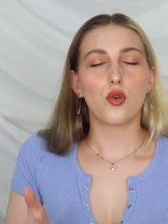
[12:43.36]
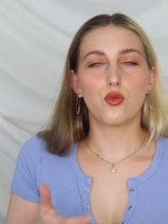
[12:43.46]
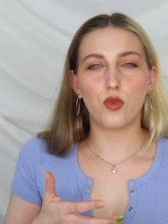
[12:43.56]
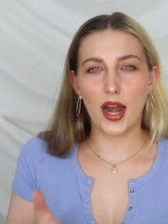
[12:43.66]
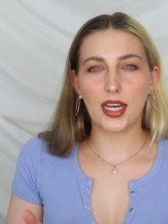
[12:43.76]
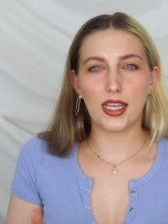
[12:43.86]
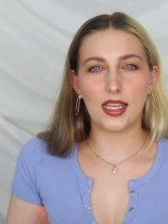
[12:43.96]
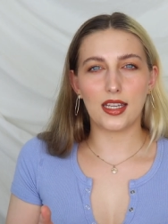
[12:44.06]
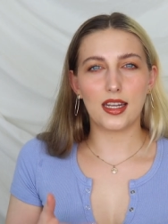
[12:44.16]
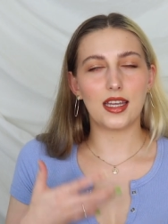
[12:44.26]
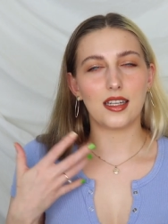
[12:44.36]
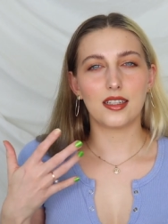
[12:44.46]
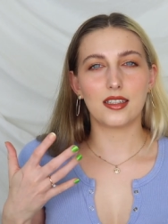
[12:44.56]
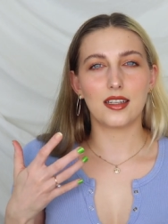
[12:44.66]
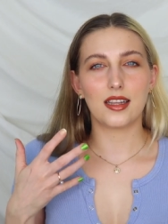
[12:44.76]
right in and
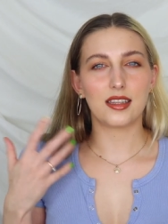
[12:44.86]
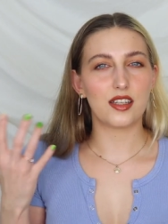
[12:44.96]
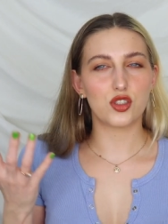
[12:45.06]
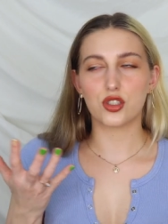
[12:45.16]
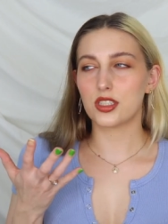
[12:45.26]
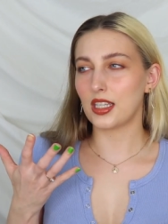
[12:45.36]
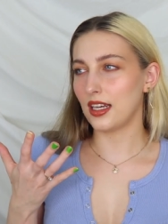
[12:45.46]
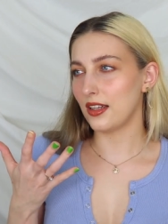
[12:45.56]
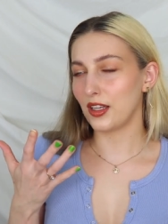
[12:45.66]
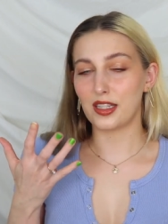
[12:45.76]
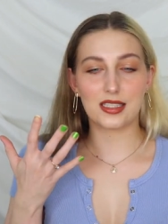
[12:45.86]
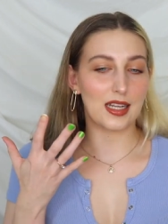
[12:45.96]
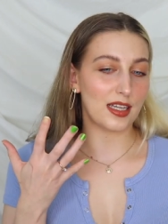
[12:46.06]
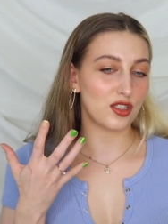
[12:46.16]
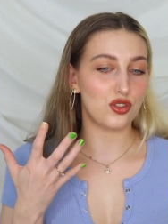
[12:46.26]
leaves your skin like this
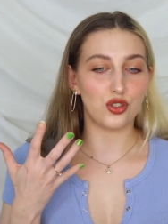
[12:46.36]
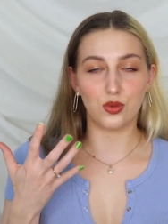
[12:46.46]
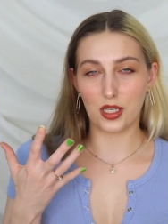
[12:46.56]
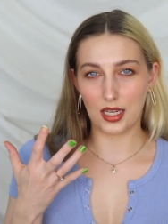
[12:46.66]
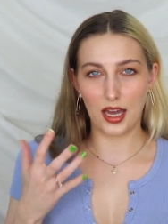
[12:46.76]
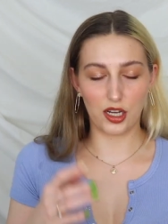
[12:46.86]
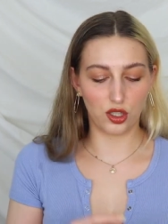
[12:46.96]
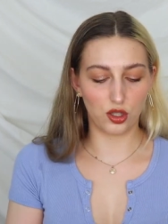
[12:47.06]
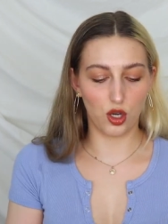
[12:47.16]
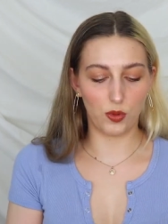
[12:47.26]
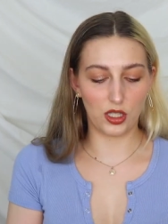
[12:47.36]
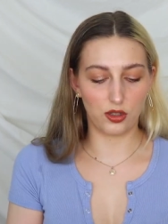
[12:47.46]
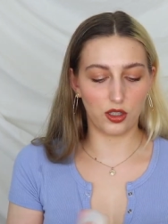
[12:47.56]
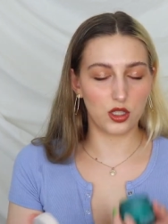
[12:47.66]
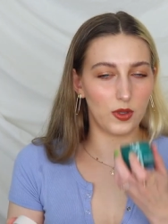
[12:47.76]
nice dewy kind of glowy
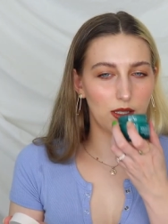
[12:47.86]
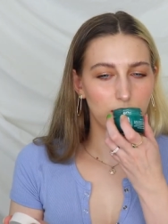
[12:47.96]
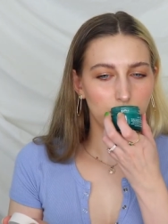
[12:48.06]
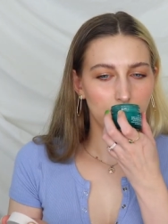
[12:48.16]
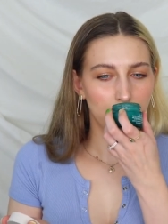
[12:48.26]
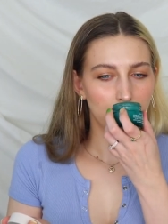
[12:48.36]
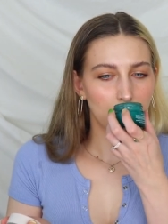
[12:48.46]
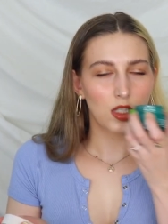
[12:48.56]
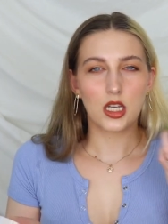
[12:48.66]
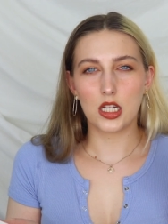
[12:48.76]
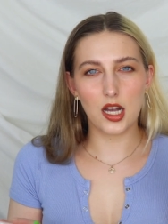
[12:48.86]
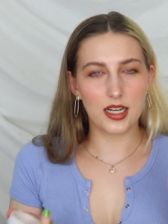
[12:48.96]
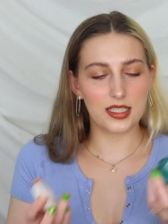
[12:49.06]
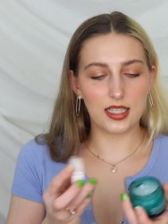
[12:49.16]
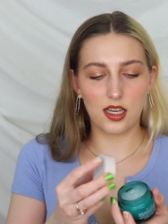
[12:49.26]
look to it.
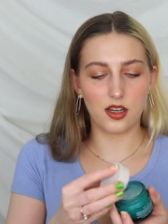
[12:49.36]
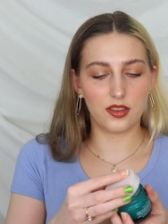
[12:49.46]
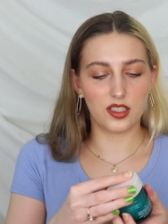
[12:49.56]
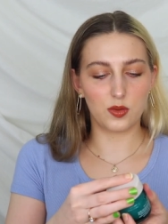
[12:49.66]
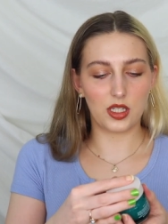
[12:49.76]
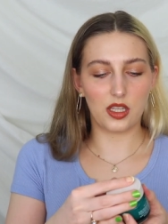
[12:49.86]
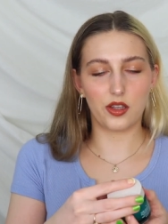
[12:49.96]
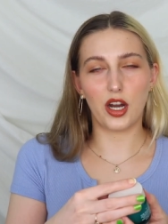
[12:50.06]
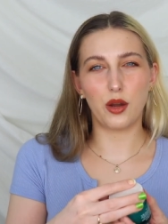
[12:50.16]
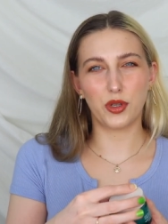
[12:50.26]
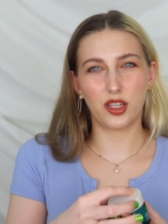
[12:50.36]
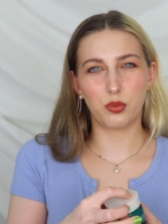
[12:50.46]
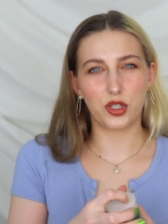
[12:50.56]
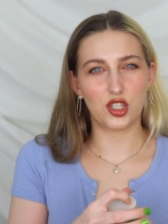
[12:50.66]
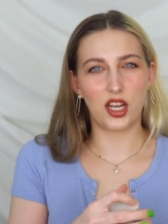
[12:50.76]
Not a scent on this one either. I really
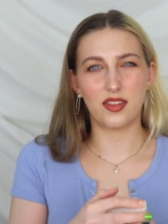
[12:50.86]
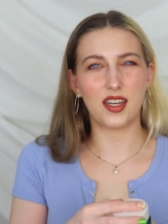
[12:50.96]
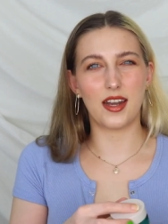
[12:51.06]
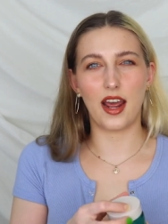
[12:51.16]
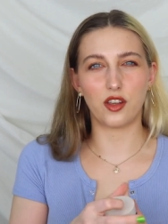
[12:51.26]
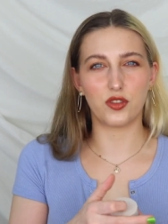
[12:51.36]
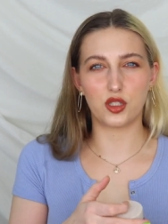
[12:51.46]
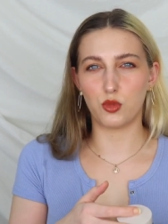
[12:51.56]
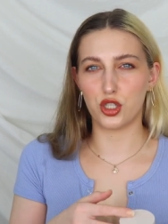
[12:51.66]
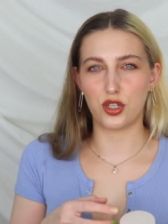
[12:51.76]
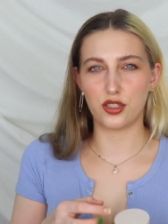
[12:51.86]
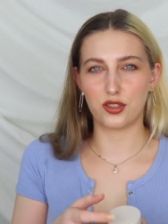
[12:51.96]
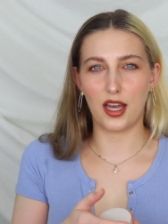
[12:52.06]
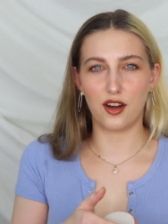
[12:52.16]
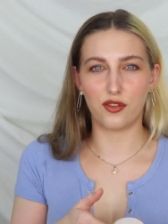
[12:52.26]
appreciate that neither of these
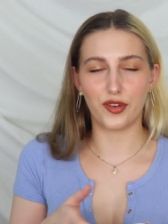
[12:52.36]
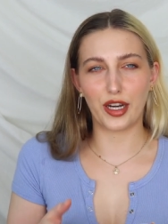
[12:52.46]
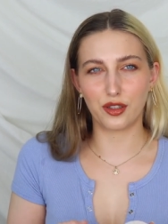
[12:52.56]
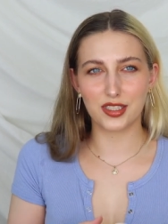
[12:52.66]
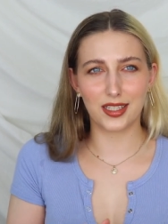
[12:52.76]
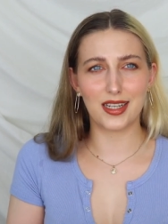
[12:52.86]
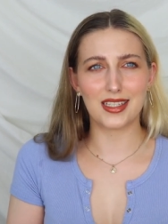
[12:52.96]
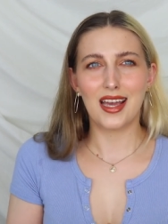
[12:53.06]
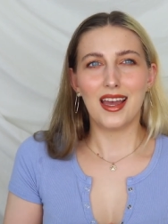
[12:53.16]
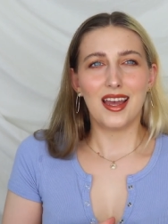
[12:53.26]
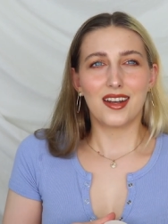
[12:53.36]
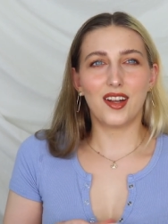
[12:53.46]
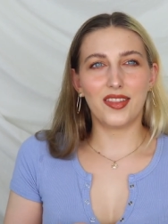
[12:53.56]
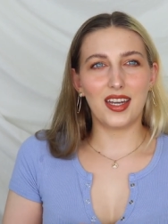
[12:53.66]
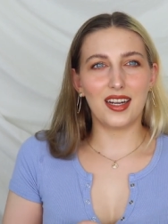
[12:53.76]
moisturizers had a fragrance in it.
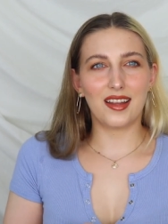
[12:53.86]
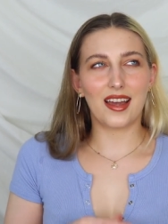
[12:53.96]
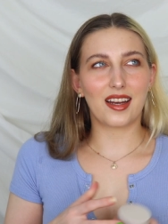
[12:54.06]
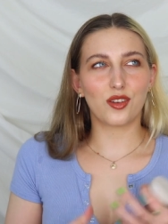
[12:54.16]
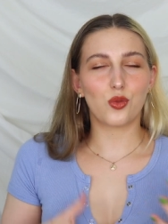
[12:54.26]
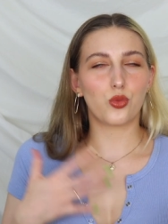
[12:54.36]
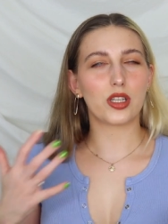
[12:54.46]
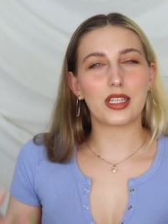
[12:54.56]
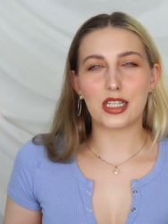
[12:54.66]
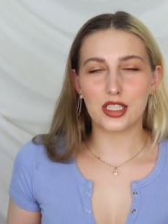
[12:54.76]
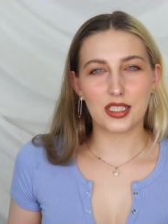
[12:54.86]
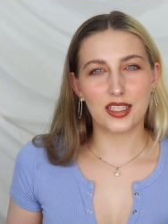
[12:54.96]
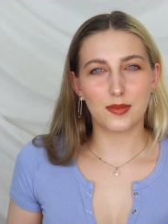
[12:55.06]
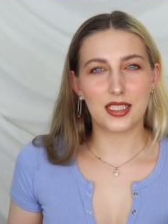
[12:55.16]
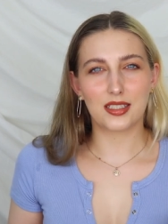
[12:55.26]
Not that it like really
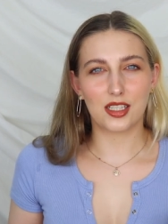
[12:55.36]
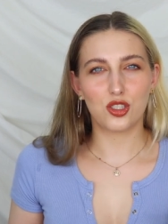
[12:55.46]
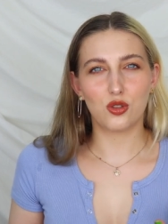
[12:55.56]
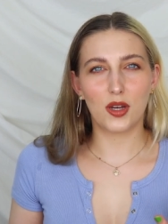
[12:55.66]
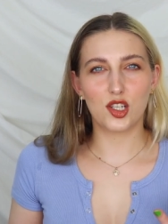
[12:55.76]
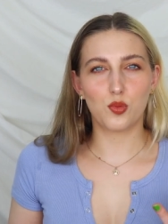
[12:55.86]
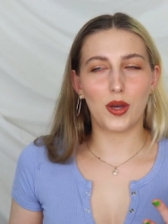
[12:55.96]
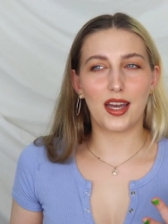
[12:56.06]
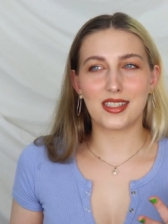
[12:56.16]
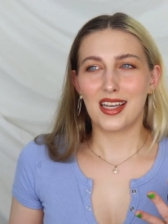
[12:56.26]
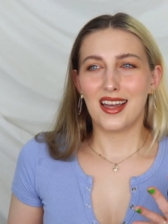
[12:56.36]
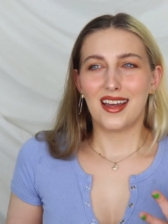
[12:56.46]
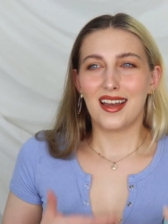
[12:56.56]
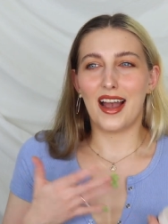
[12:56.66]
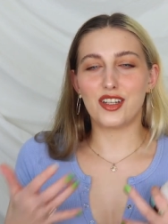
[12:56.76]
irritates my skin too much, but
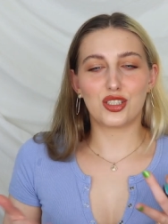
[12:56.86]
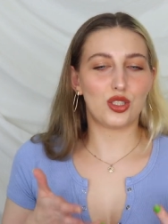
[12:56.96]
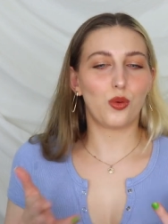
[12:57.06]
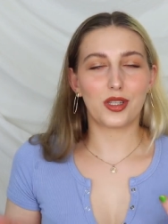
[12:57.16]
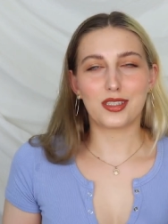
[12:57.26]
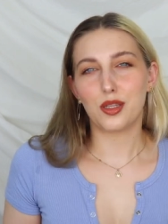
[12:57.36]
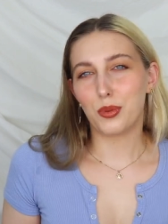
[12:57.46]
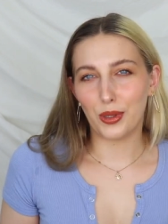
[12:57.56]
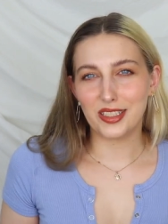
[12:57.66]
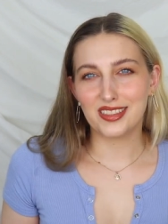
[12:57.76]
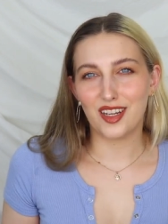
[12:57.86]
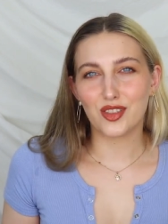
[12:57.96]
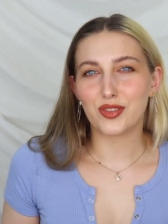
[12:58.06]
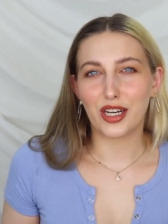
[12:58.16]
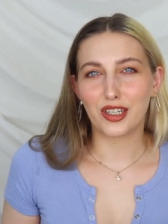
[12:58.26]
I just don't really see the point of
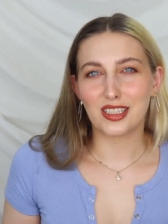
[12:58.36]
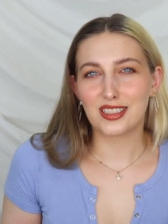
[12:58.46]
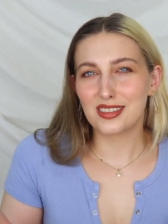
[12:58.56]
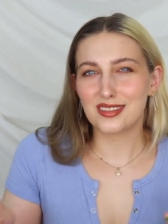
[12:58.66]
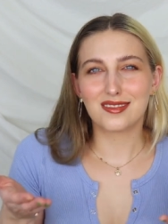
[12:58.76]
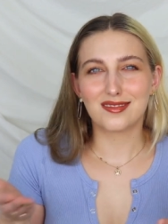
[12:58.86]
a fragrance.